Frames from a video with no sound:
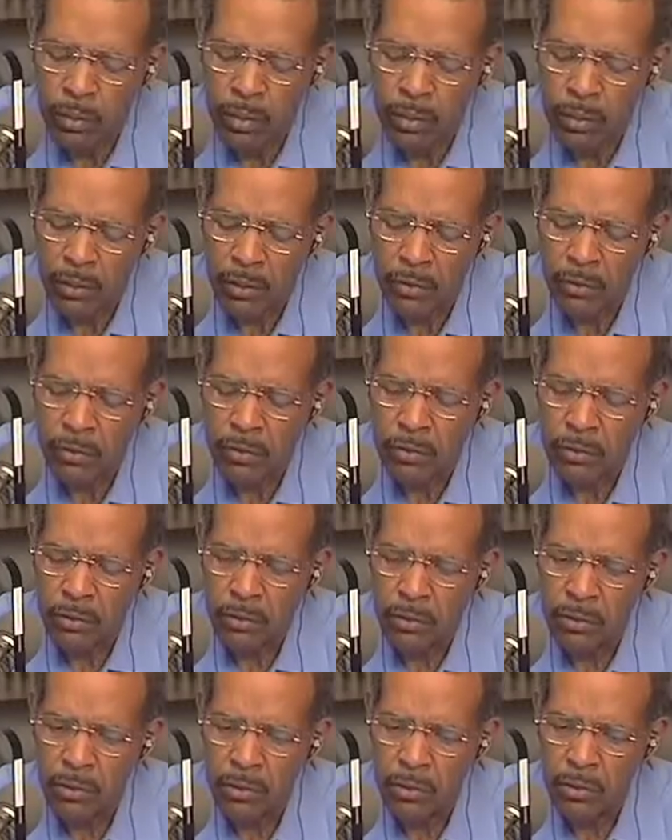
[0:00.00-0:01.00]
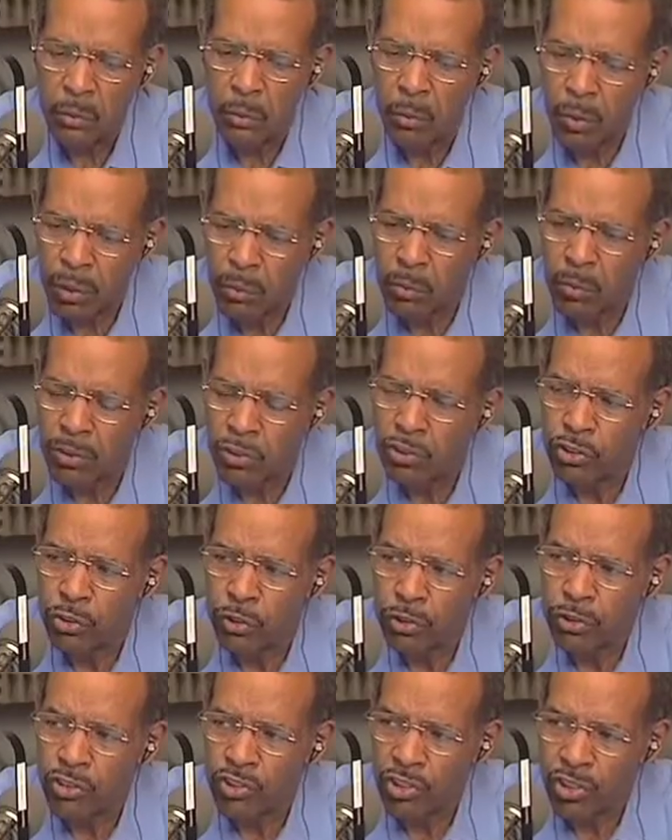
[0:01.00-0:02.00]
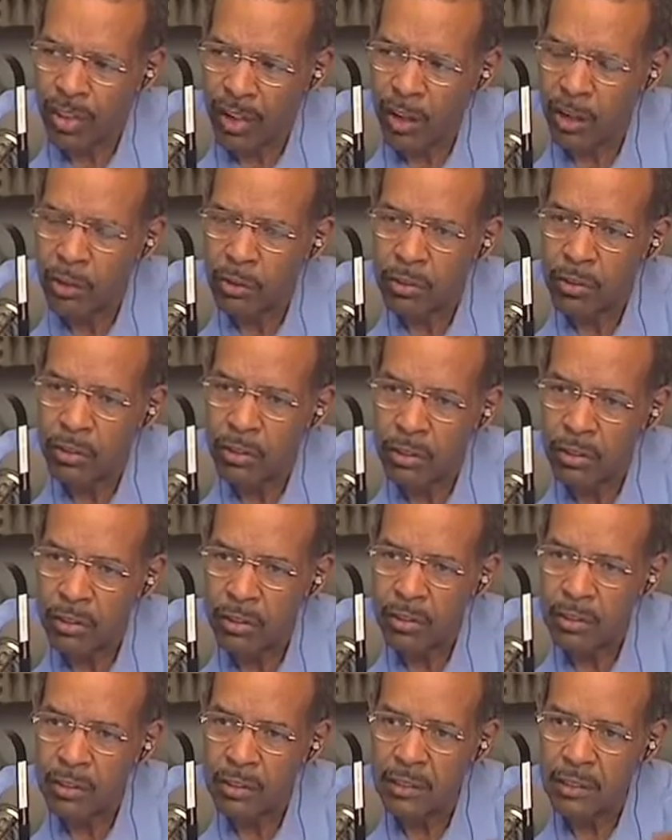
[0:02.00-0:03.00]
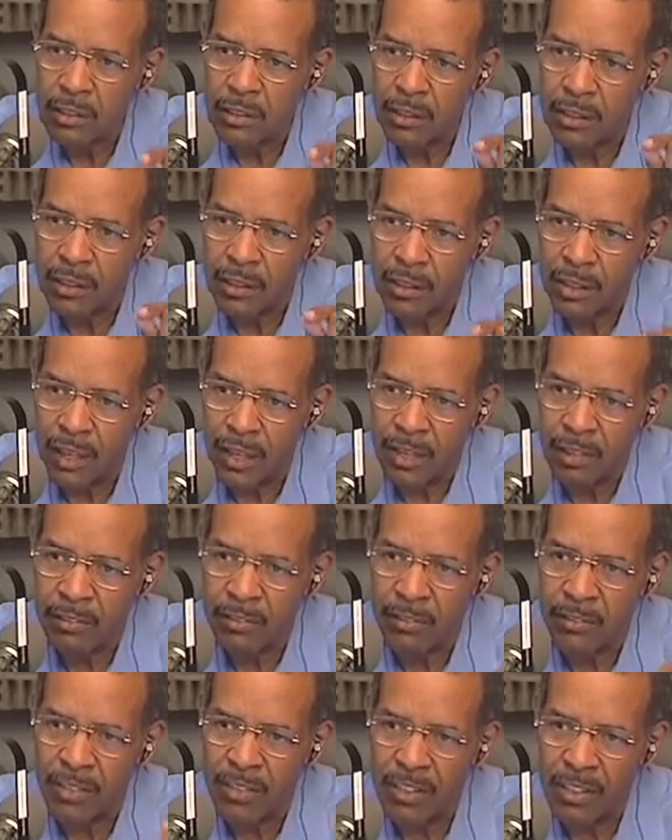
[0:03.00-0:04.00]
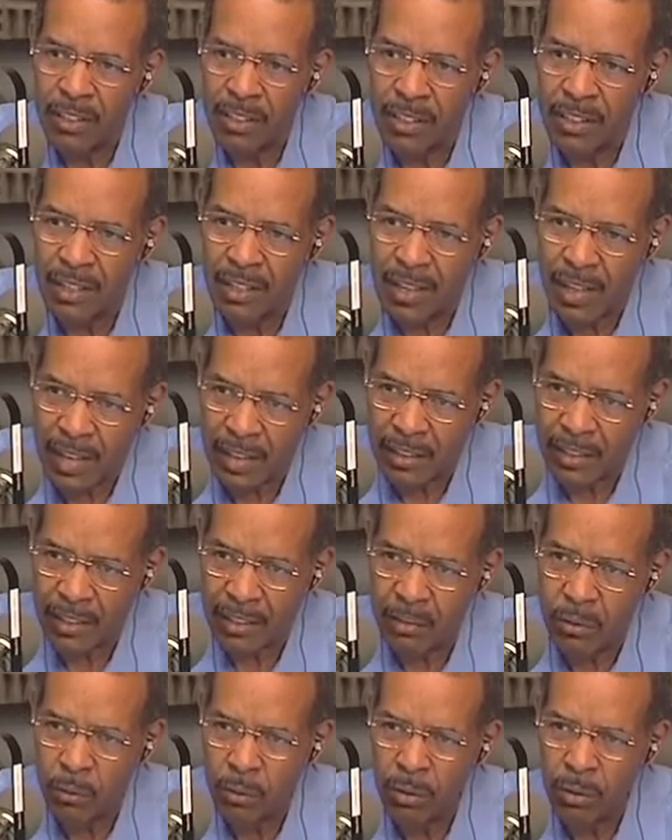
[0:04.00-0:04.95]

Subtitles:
was your childhood life like?